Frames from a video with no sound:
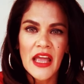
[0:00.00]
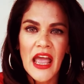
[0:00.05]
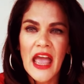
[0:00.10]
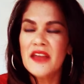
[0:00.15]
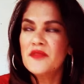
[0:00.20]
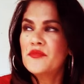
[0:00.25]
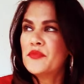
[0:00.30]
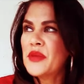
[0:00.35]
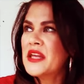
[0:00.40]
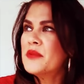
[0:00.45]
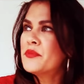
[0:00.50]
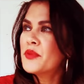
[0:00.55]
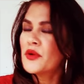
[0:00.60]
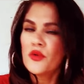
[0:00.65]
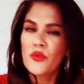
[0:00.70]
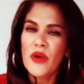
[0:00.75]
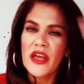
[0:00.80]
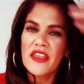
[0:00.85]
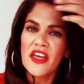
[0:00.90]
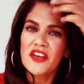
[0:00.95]
and people
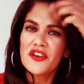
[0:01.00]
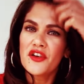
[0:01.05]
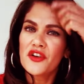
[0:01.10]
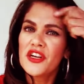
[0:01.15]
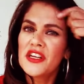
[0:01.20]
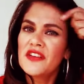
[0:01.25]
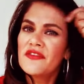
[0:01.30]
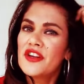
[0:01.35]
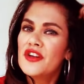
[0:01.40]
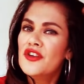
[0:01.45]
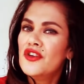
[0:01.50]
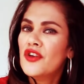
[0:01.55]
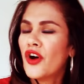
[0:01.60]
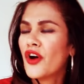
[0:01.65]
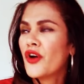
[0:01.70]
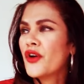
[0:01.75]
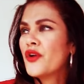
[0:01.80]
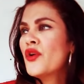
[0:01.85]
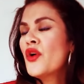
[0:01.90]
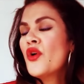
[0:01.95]
where they don't even
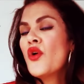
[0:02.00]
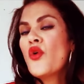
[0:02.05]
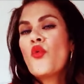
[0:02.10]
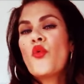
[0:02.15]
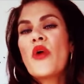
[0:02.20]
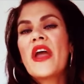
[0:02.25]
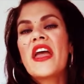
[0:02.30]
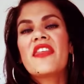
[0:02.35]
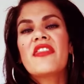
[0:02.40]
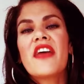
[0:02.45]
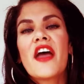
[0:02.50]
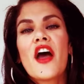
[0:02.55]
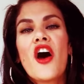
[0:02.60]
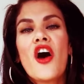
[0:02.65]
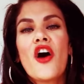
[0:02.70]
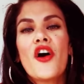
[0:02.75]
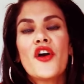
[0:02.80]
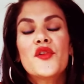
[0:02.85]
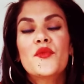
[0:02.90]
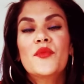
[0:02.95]
know where their
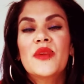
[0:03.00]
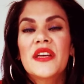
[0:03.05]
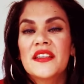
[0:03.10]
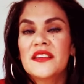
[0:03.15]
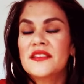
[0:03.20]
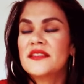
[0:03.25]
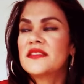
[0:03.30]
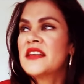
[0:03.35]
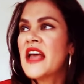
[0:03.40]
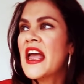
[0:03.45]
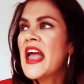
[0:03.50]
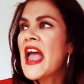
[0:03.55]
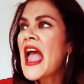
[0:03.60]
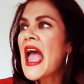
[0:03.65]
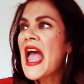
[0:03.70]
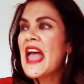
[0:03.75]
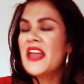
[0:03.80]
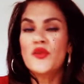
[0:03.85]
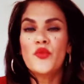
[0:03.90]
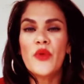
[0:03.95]
home is.
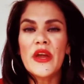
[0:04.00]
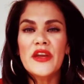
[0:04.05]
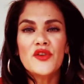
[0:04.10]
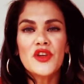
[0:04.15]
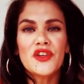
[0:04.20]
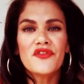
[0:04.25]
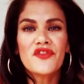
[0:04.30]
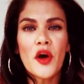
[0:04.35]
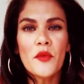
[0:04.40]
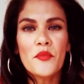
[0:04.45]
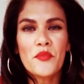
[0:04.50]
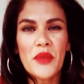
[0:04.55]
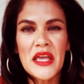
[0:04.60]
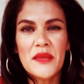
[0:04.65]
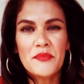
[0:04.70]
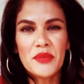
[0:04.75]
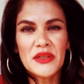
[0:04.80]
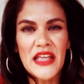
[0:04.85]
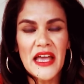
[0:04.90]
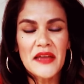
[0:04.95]
And when you've got
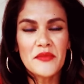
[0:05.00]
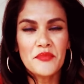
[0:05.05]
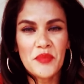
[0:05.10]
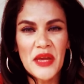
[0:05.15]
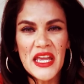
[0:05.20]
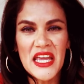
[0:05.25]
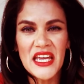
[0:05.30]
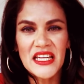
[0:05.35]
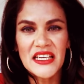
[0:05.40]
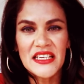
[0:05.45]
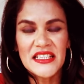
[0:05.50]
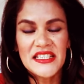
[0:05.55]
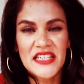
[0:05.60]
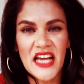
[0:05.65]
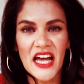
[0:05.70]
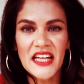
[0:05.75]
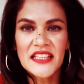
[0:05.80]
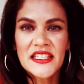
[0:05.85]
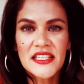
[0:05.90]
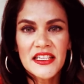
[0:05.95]
people like Peter
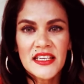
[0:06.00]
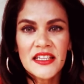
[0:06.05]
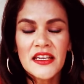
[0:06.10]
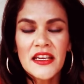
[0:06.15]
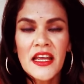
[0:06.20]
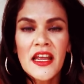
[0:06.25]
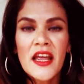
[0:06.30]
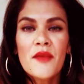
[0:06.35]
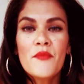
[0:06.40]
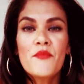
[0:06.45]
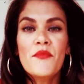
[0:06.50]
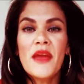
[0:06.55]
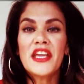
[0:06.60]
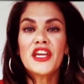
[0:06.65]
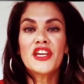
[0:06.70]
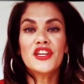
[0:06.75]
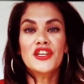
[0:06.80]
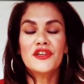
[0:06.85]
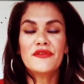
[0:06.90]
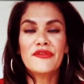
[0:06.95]
Dutton
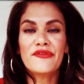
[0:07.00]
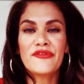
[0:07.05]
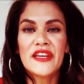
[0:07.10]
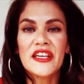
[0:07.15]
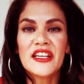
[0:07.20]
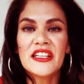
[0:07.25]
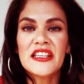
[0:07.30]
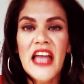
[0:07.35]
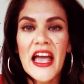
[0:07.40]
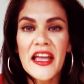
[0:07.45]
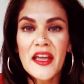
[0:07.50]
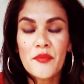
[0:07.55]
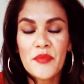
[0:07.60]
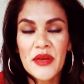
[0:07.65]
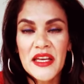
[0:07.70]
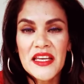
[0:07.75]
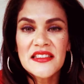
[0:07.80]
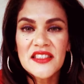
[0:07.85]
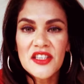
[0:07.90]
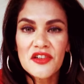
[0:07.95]
making you feel like a
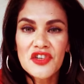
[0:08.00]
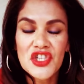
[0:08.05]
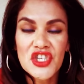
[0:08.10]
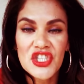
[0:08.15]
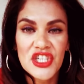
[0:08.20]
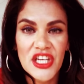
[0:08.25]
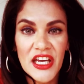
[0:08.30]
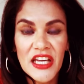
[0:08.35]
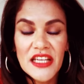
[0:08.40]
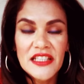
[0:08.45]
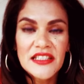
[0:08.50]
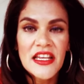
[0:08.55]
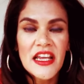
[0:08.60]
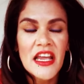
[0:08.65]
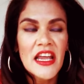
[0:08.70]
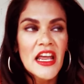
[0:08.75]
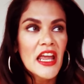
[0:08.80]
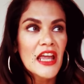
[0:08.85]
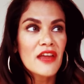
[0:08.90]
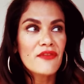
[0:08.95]
piece of shit
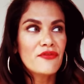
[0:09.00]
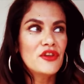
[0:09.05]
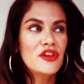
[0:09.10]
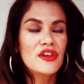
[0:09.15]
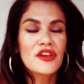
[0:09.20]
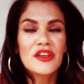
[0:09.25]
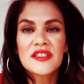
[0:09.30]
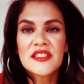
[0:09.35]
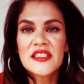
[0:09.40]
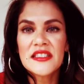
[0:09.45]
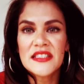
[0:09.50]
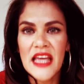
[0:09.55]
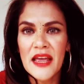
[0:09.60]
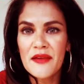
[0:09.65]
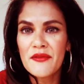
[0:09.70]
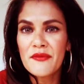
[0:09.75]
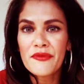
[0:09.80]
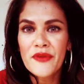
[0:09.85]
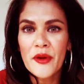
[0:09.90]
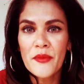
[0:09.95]
if you
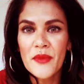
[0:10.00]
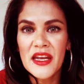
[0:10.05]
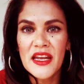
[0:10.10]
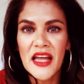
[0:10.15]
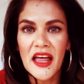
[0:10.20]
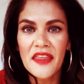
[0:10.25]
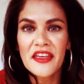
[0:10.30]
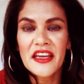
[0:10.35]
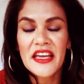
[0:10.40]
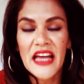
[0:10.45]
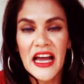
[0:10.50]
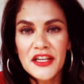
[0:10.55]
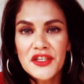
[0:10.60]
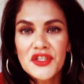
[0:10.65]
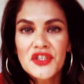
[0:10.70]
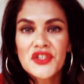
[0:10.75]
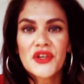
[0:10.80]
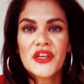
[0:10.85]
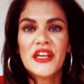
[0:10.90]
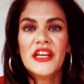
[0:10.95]
stem from another
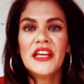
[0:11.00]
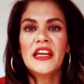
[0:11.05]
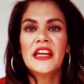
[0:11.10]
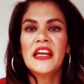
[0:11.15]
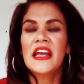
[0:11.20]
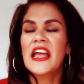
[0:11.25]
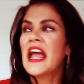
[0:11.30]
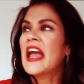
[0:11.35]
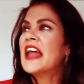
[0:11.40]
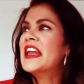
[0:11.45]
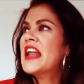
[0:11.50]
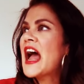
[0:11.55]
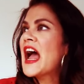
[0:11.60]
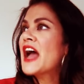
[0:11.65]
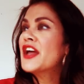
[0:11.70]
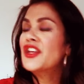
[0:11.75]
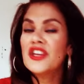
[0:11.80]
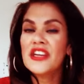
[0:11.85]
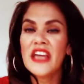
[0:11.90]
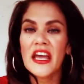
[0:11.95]
country, and how
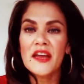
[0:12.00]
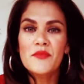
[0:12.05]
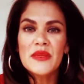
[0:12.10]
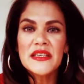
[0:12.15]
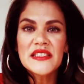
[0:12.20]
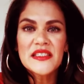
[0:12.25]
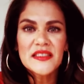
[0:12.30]
you can be